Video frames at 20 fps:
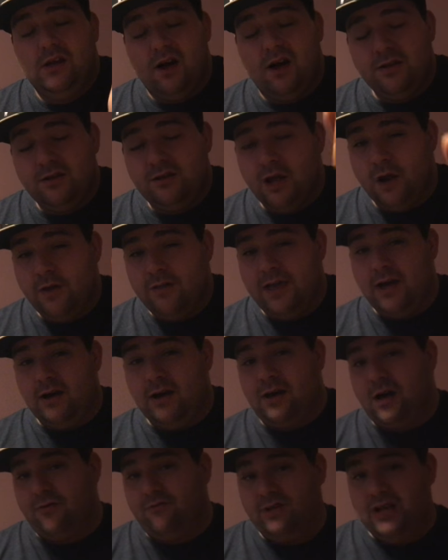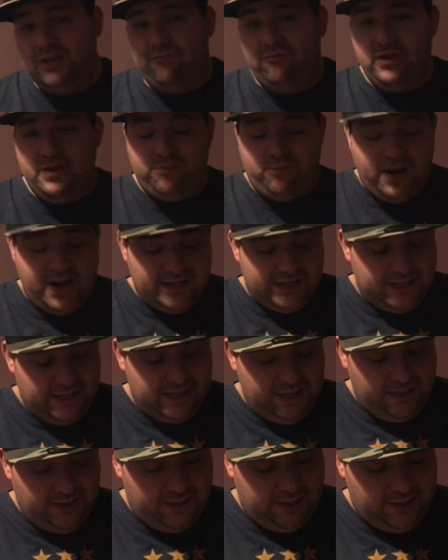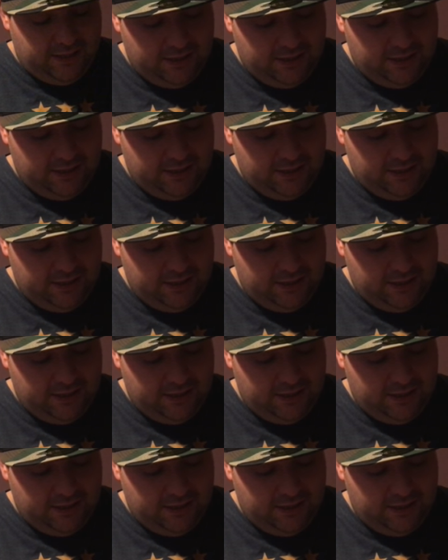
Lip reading: I know they are currently rebranding it,